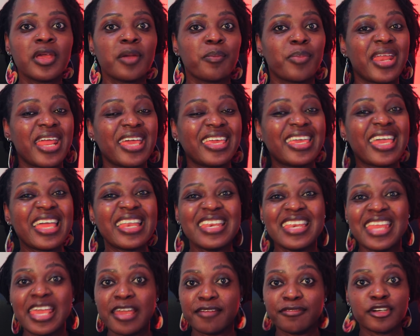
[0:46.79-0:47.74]
but I can
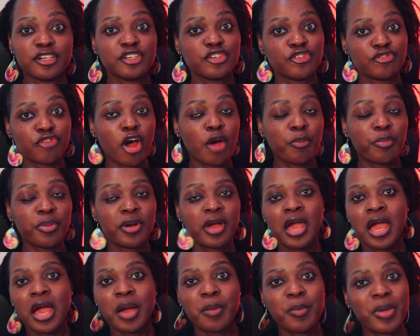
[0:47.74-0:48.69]
never drop
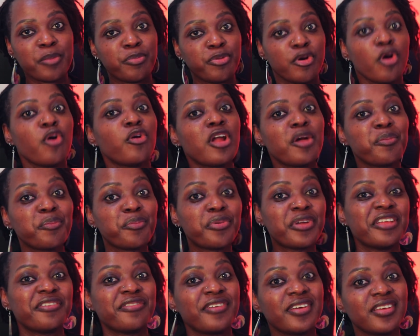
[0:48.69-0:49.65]
my pronoun
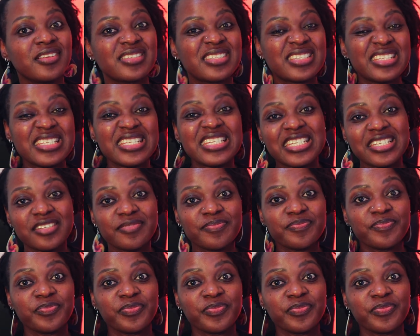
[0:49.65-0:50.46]
prefix ndi.